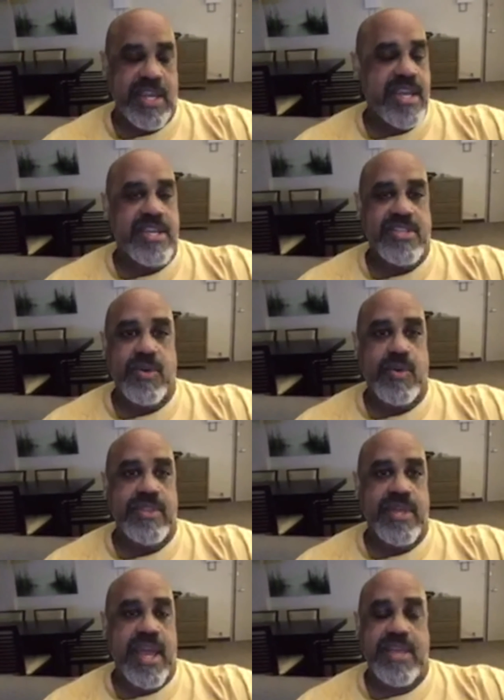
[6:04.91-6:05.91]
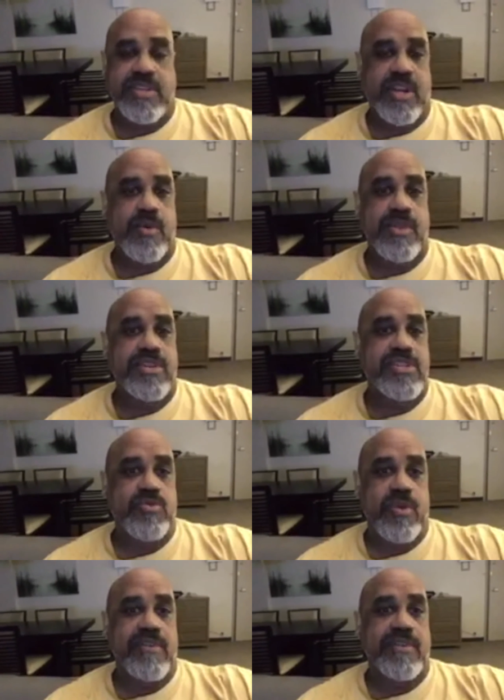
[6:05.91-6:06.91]
is knowing that as in Corinthians
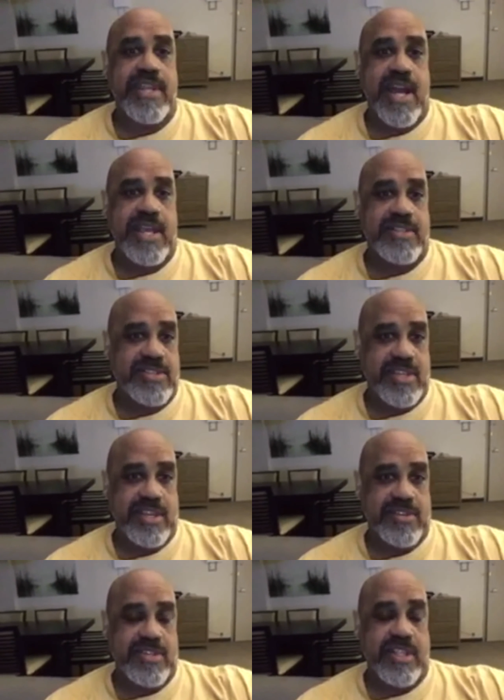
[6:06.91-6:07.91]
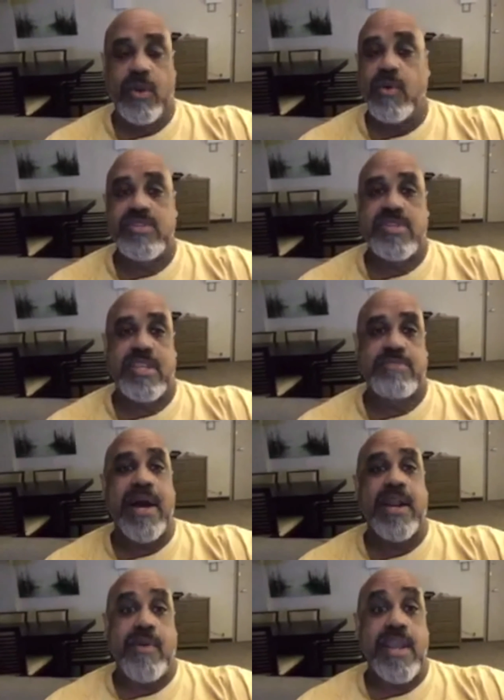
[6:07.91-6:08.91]
12 and 9 says, the Lord says, my
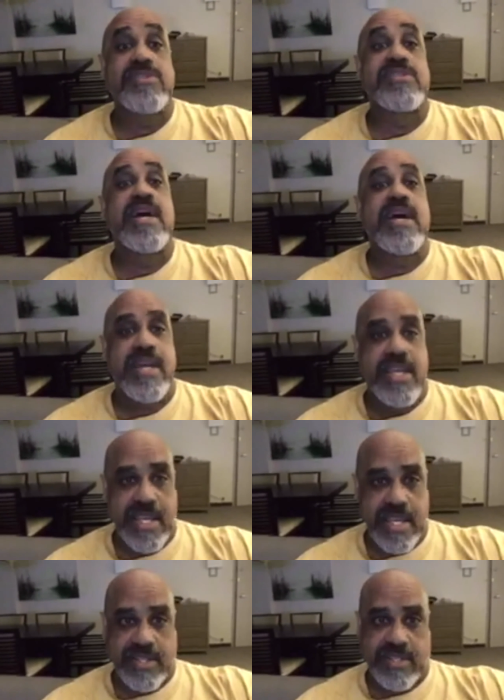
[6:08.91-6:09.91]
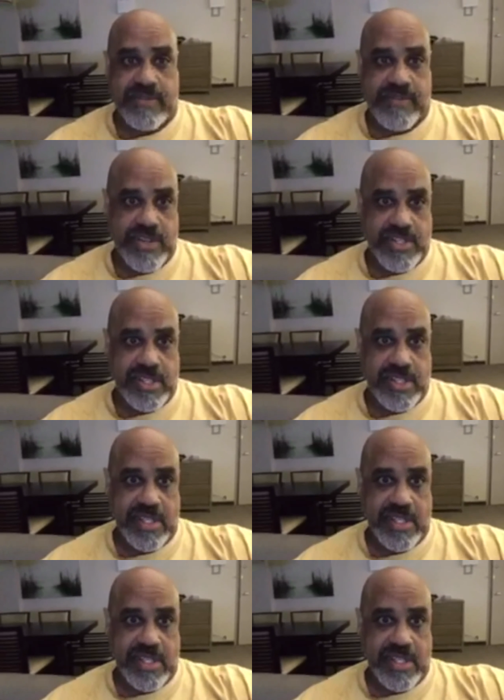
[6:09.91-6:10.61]
grace is sufficient